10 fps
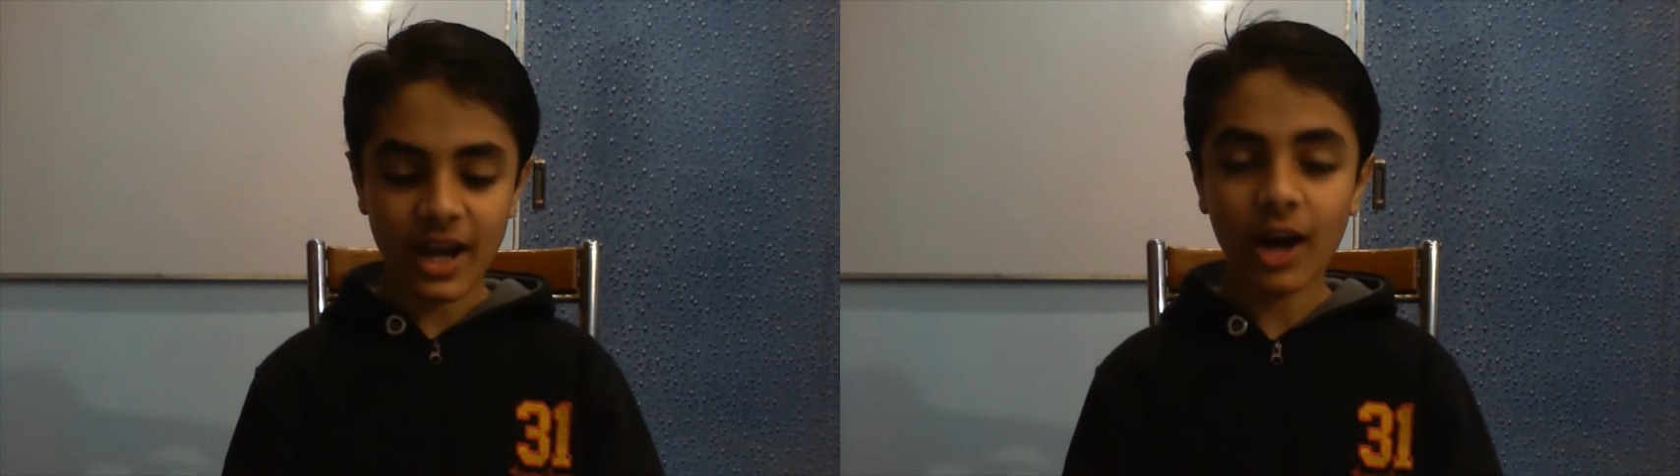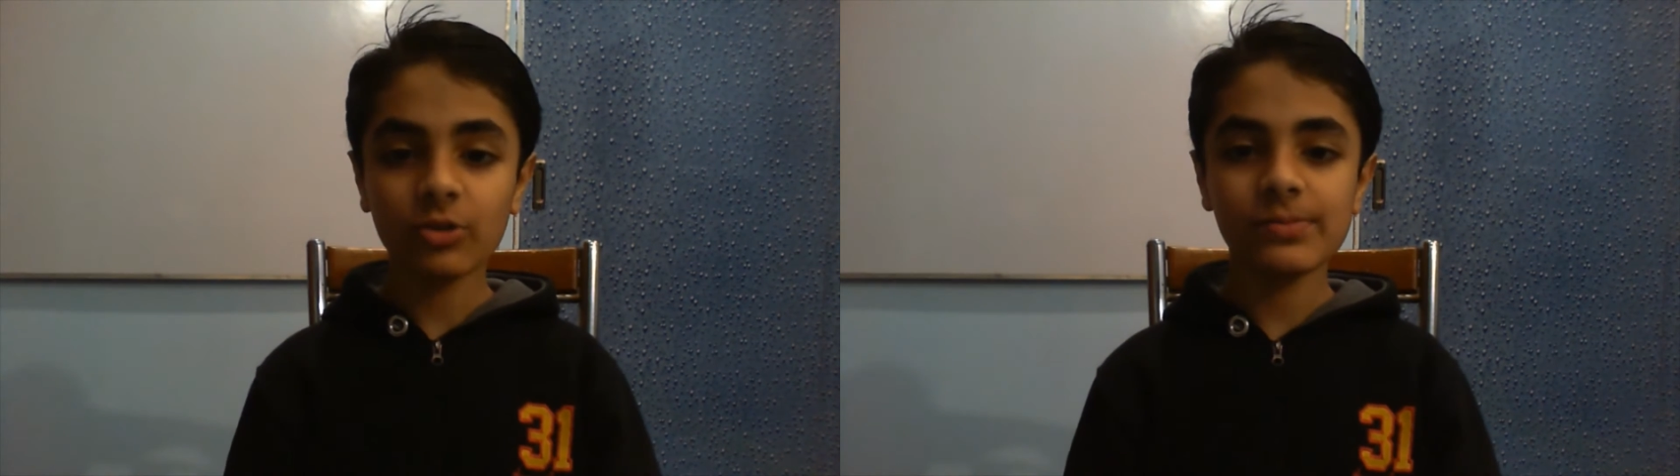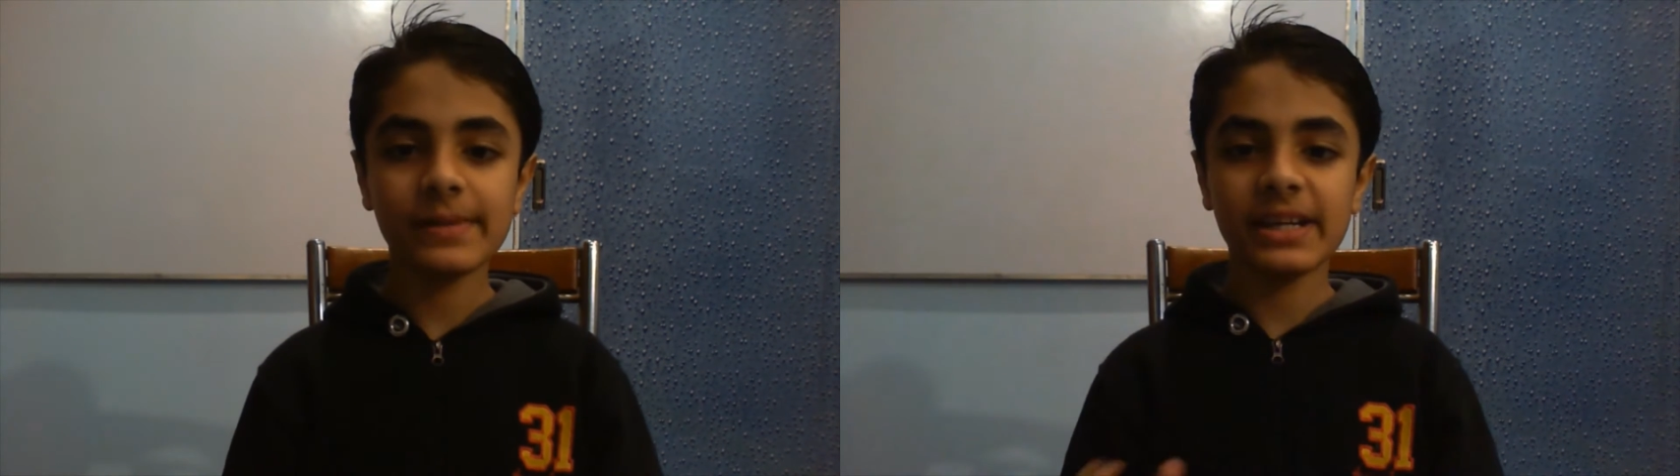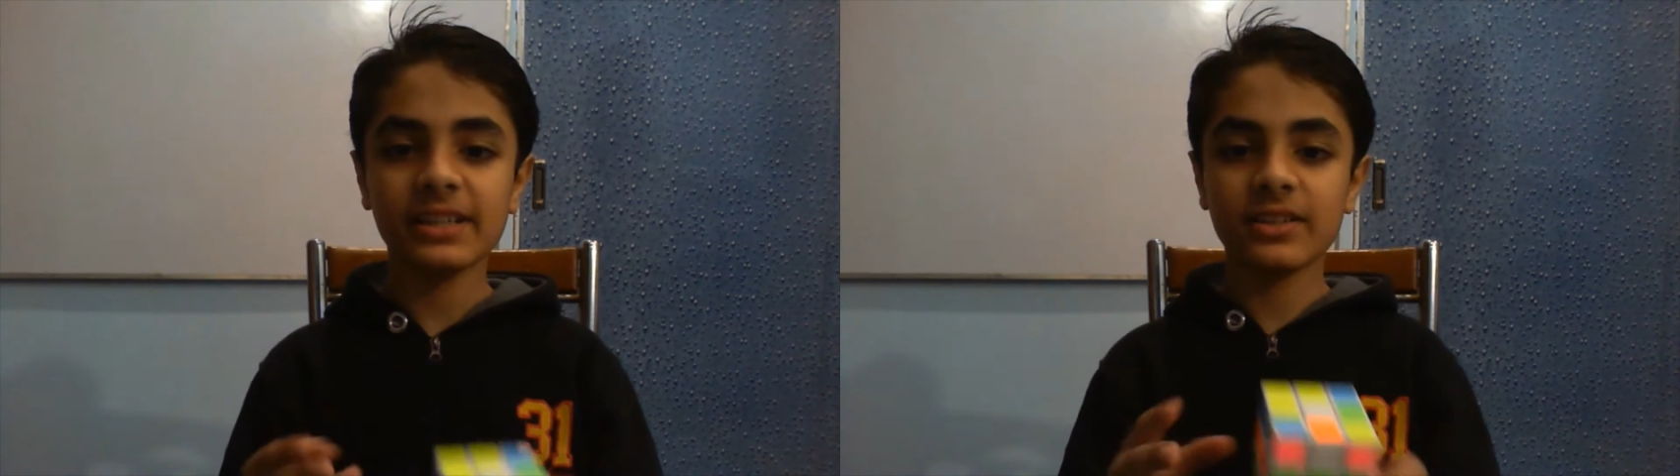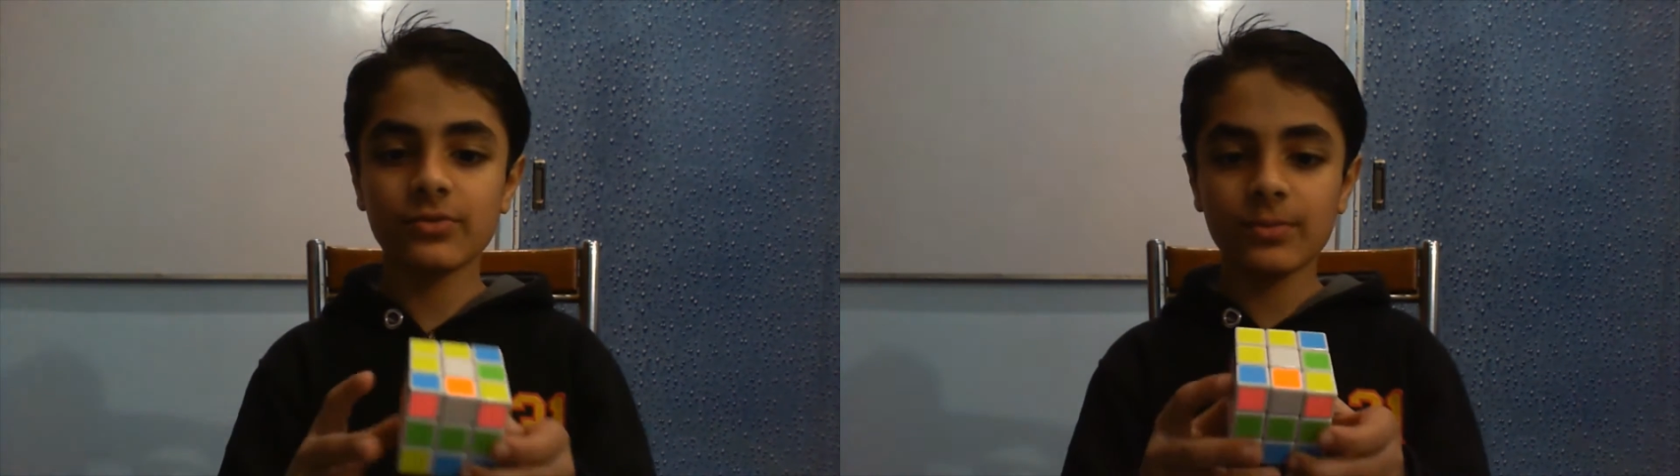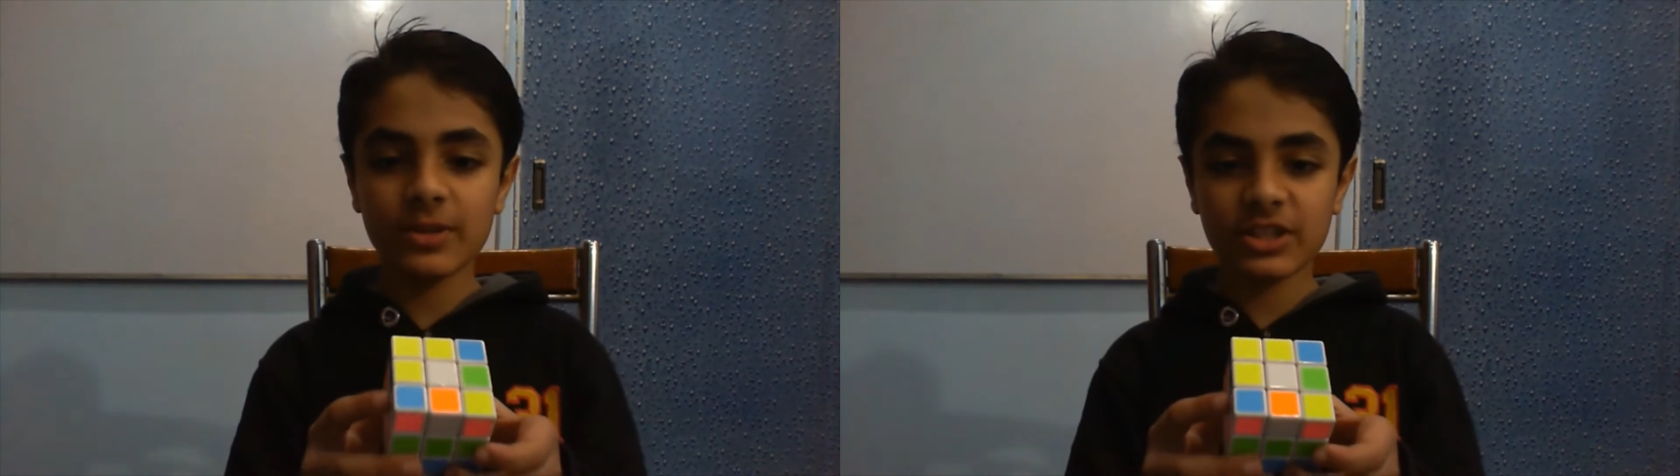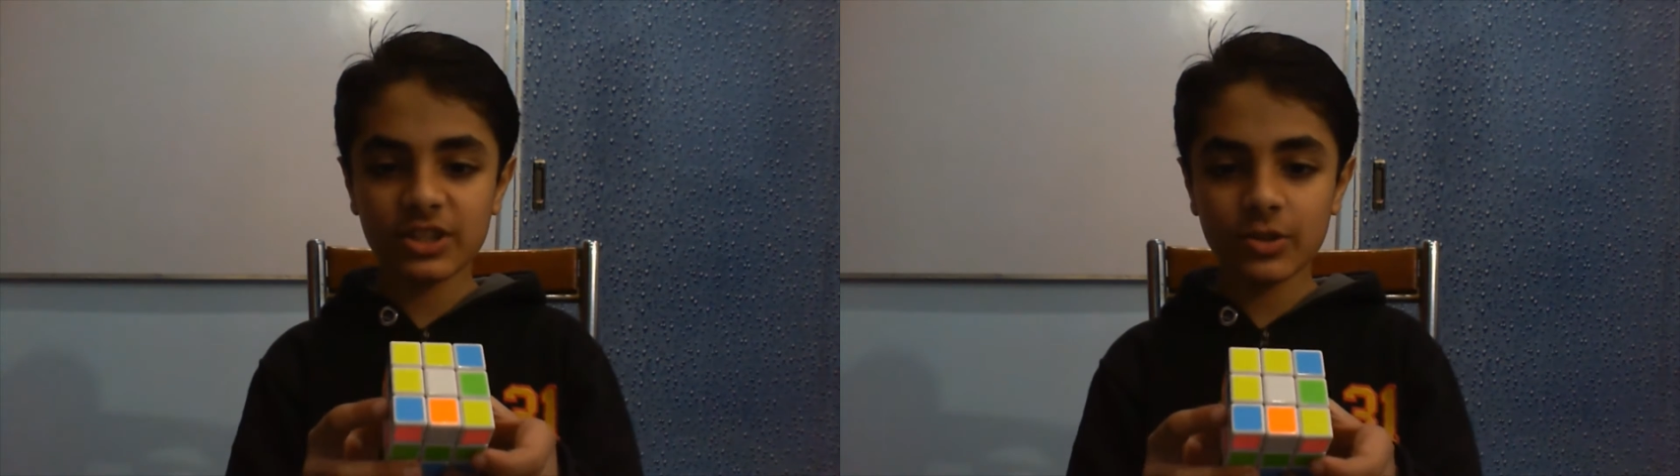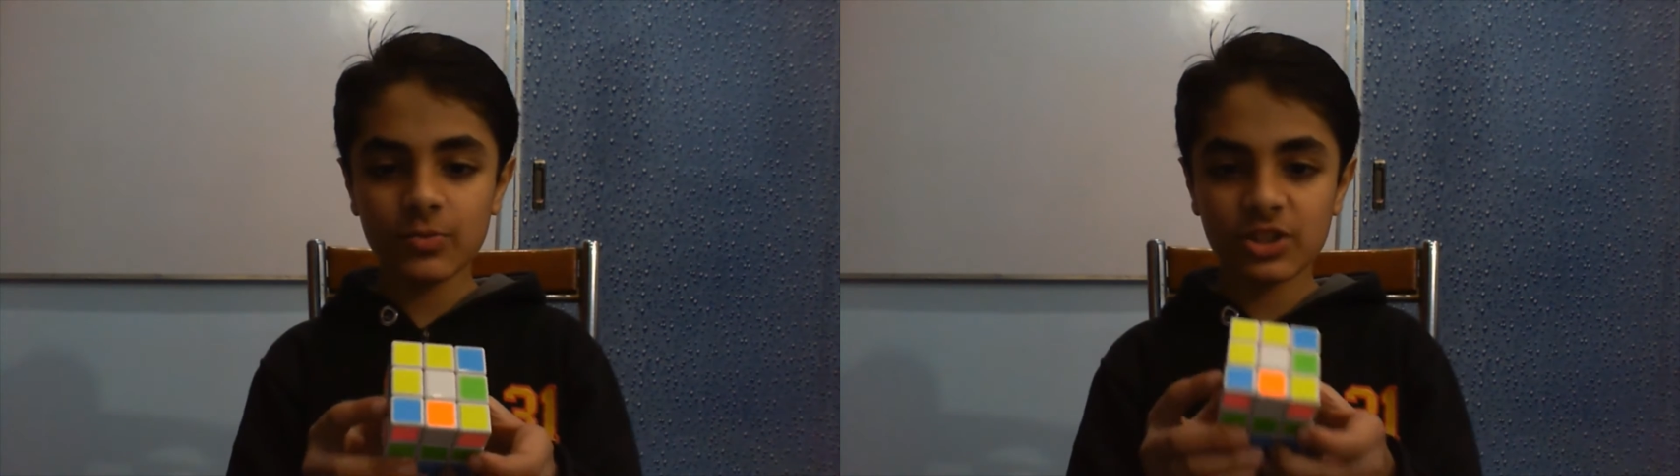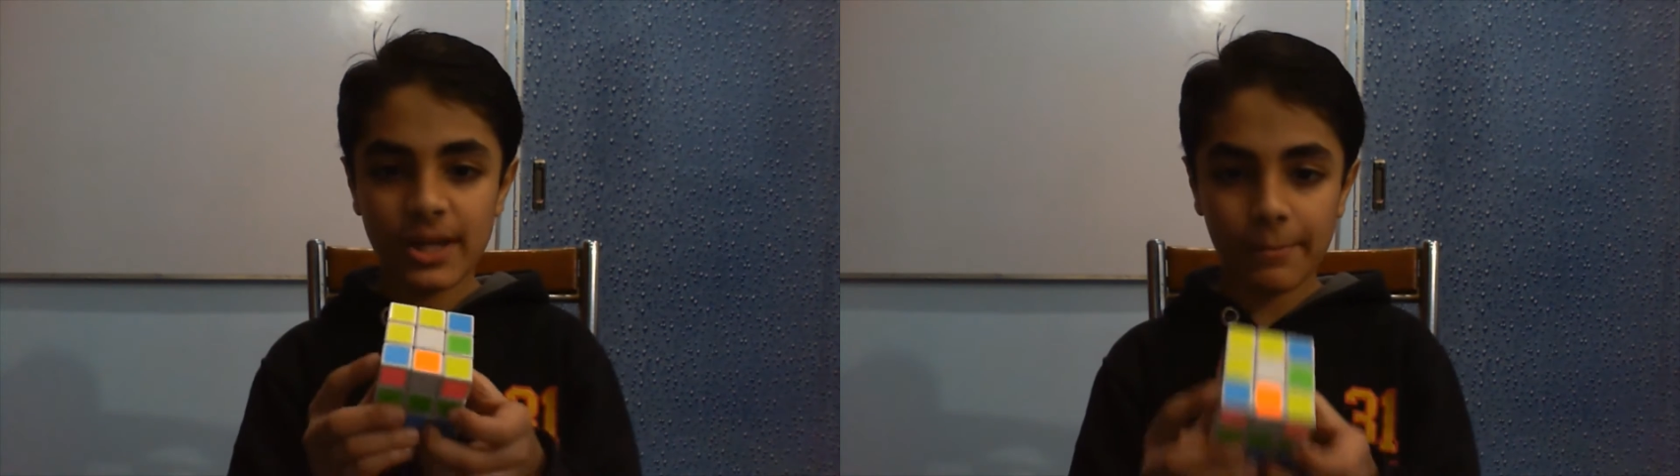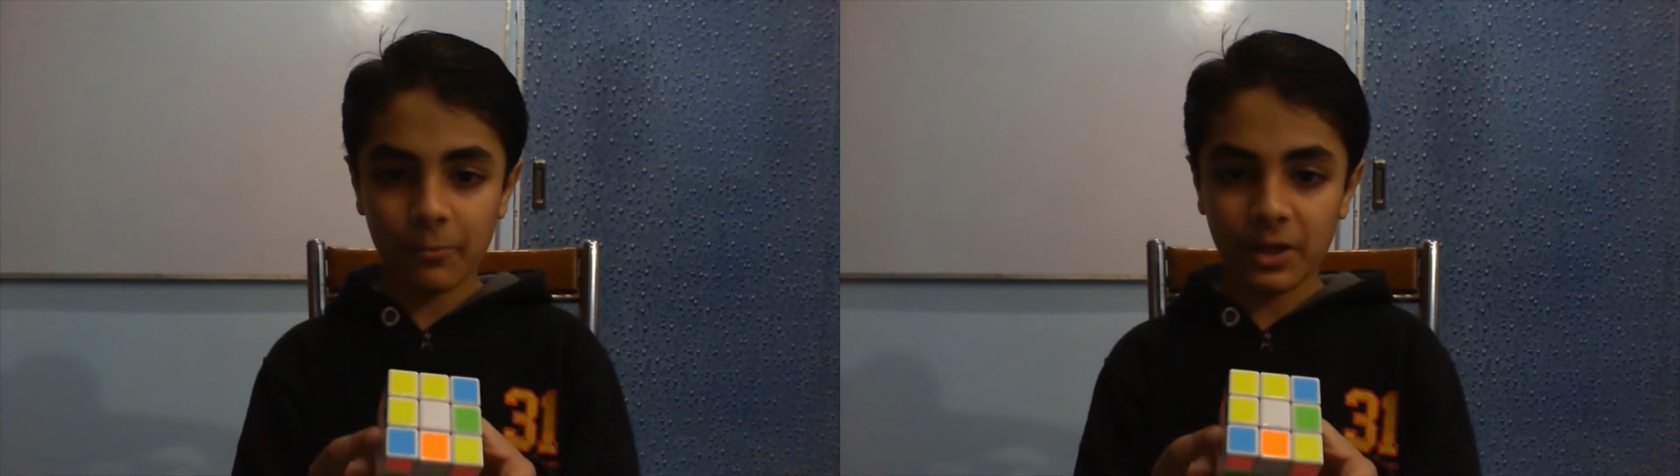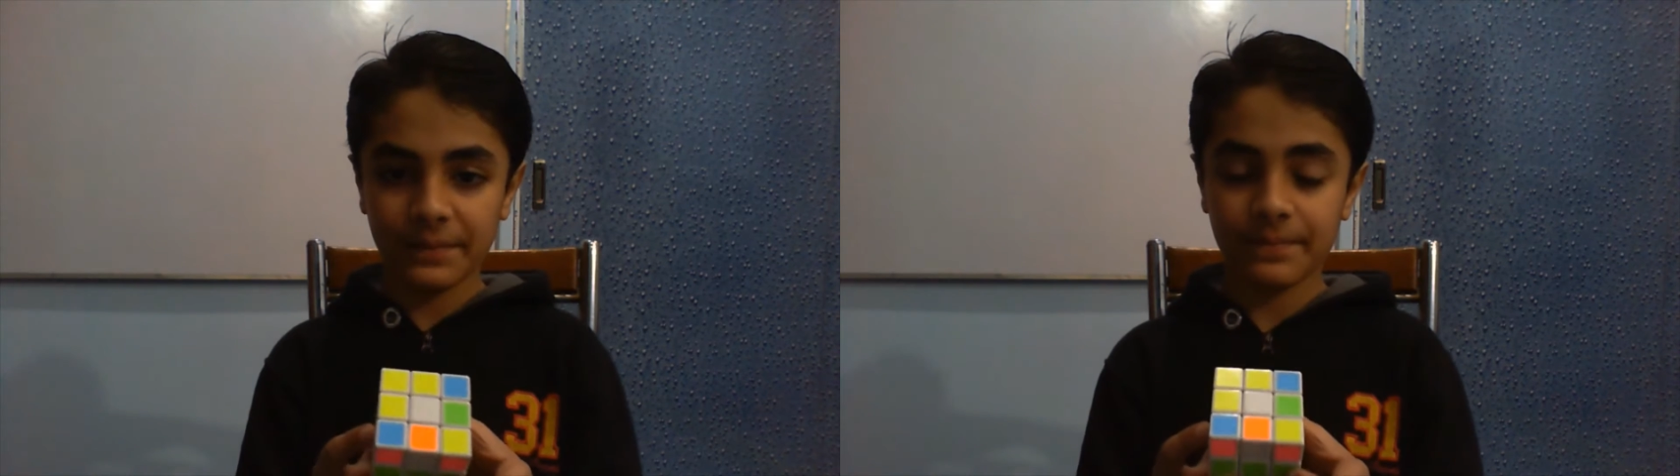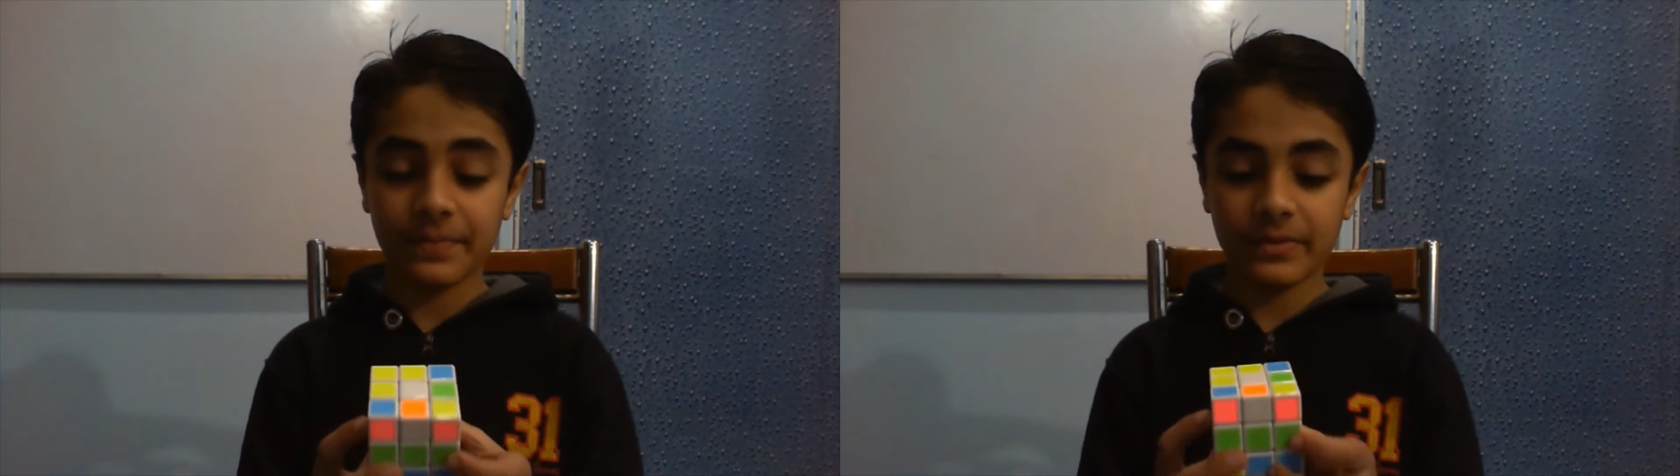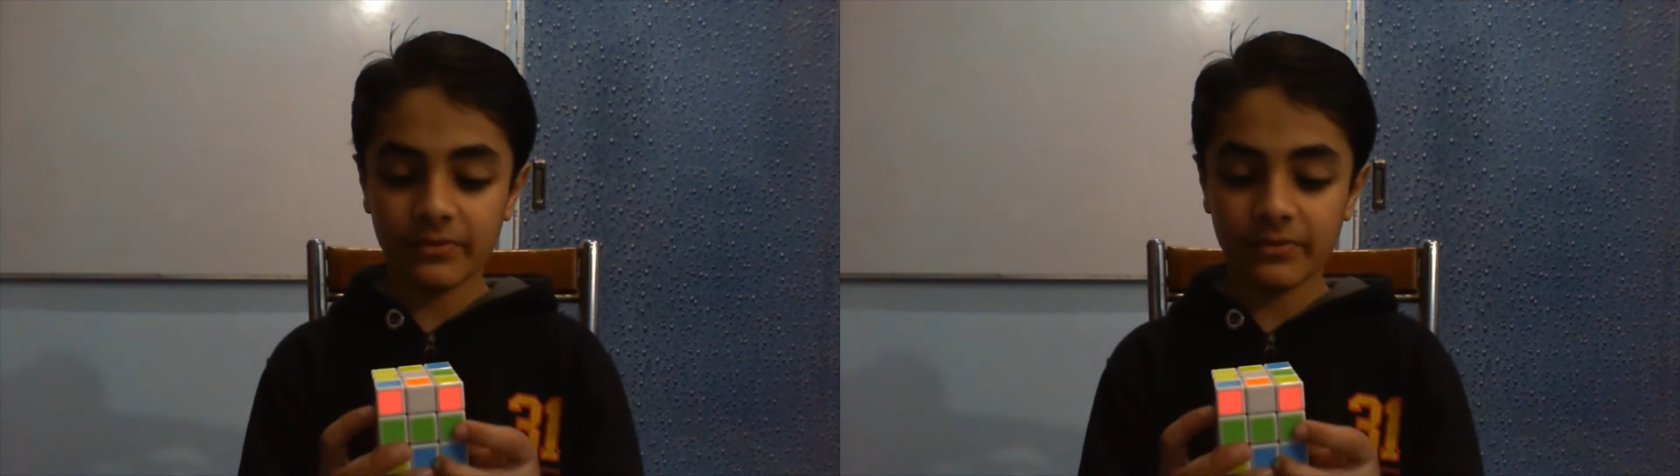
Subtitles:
how to make the Rubrics Cube step 1.